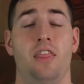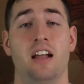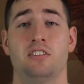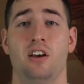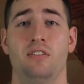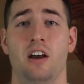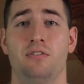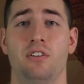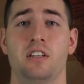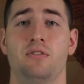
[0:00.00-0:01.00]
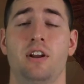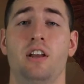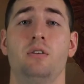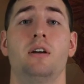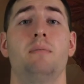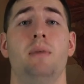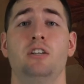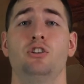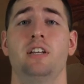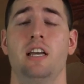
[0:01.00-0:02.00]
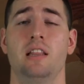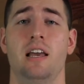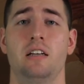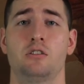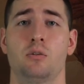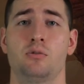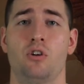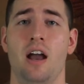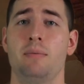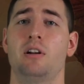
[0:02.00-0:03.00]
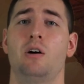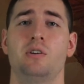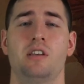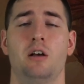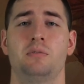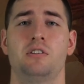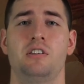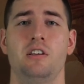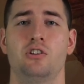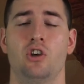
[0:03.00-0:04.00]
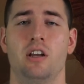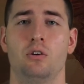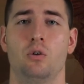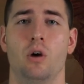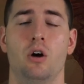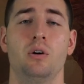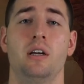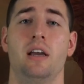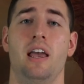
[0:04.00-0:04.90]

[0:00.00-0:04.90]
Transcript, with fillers: That's all I've got for this video. Make sure to hit like and subscribe. It always helps to see the channel grow.